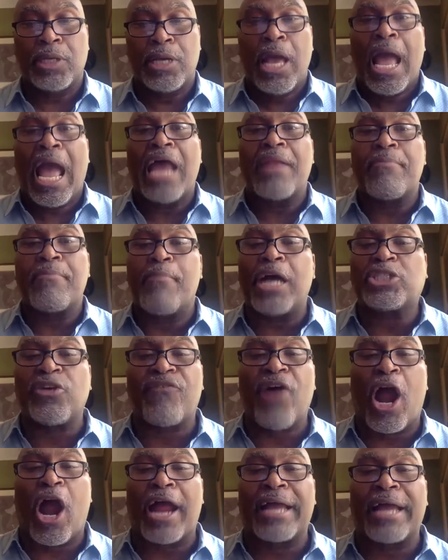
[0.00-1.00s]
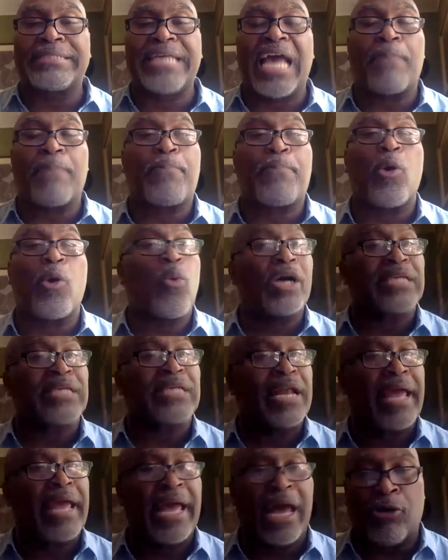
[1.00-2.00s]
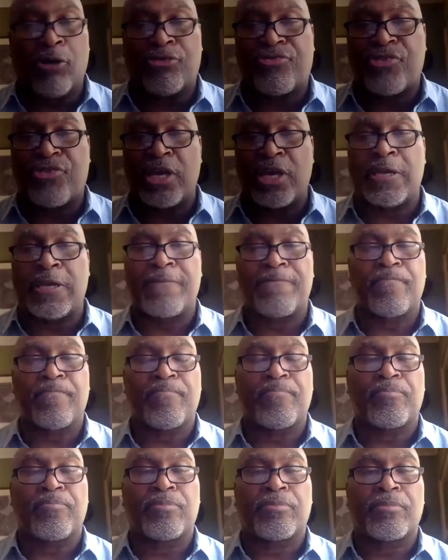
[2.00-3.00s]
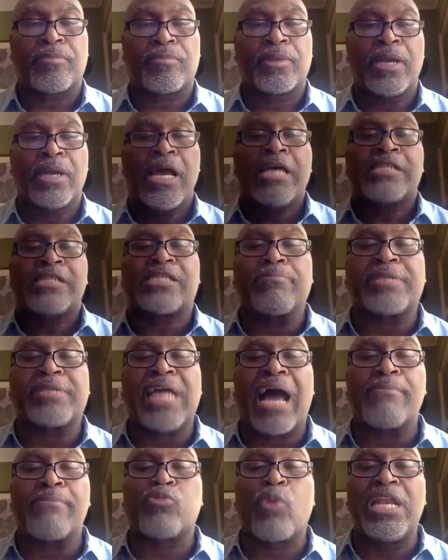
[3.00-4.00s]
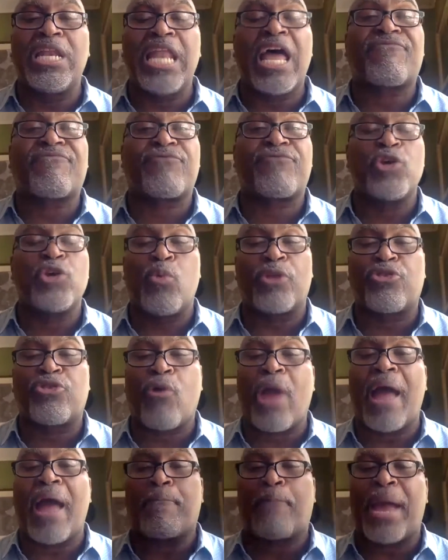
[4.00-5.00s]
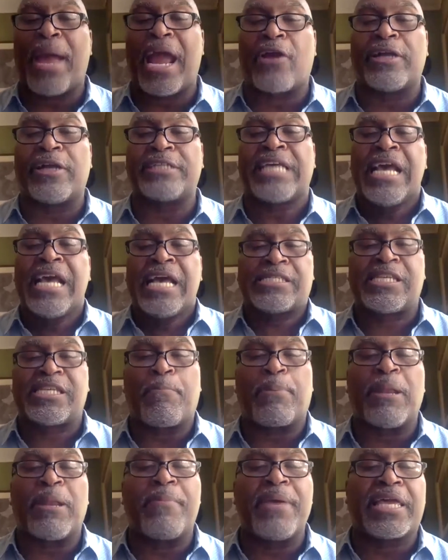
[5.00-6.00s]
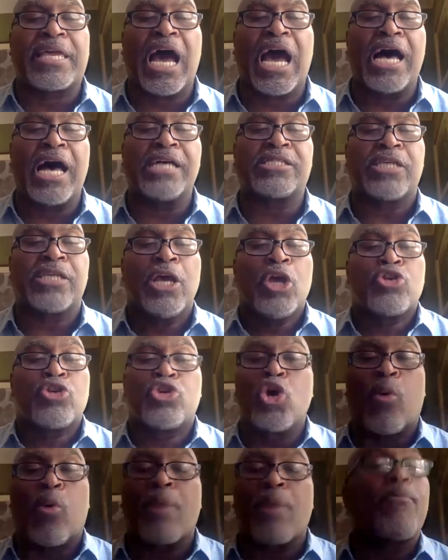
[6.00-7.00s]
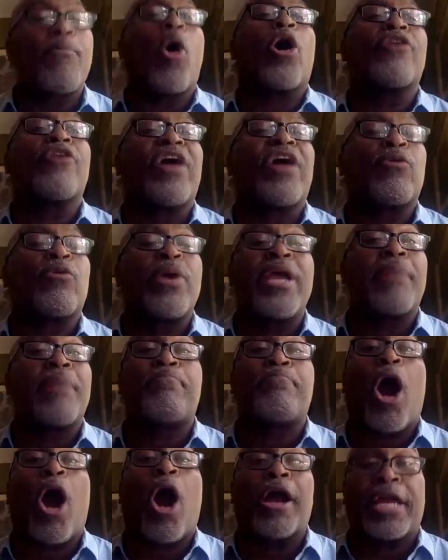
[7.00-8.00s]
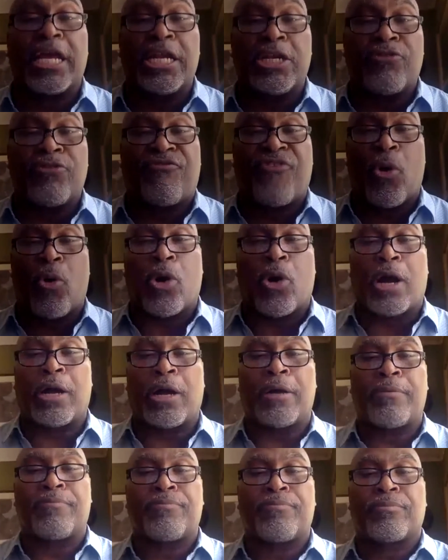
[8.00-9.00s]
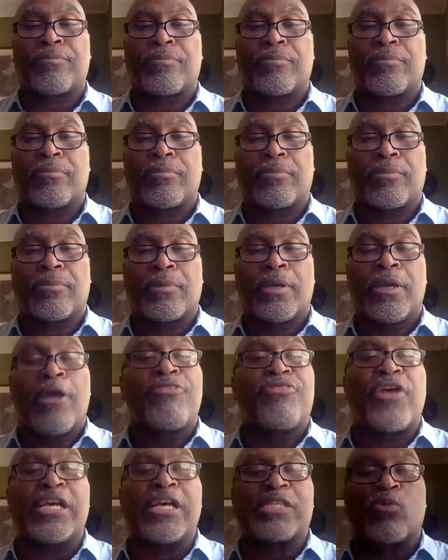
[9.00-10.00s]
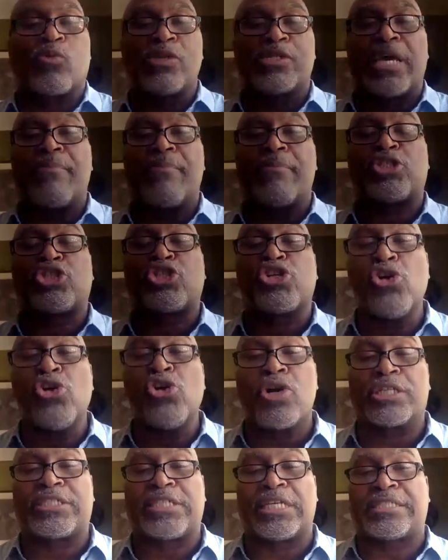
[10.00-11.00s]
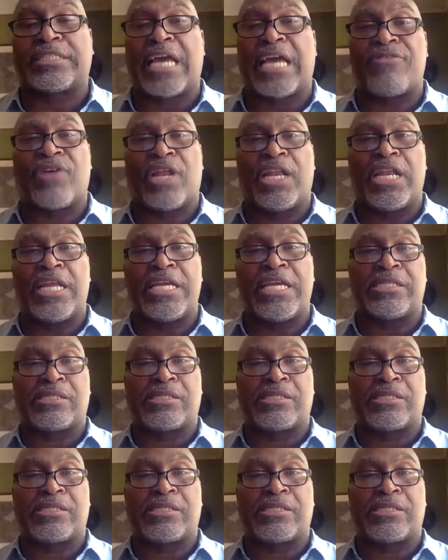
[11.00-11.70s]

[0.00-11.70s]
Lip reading: And much of our example was unhealthy. Sometimes we left you with grandparents simply because you were more than we had bargained for. This was immature, to say the least.